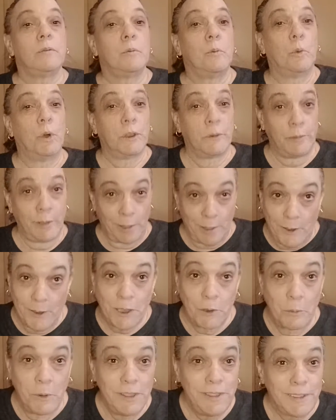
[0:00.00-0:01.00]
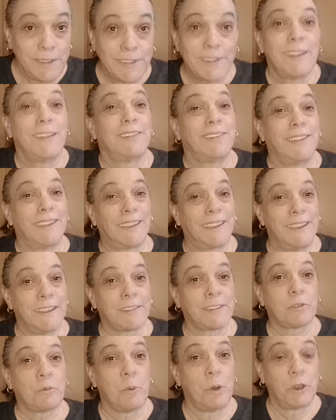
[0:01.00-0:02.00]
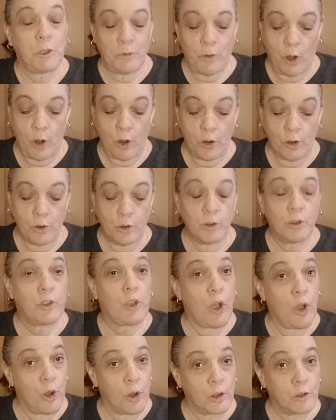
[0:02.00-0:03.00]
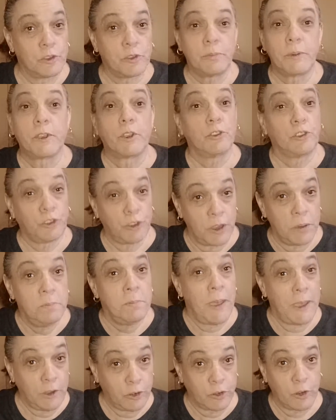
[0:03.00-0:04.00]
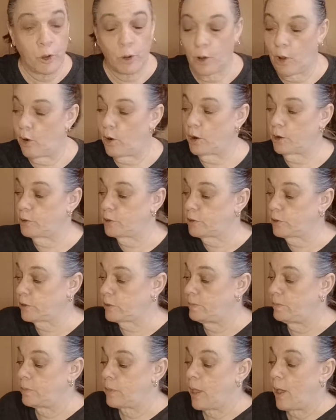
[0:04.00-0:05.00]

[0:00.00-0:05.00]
one of the lucky ones that gets one of her cards because she makes her cards.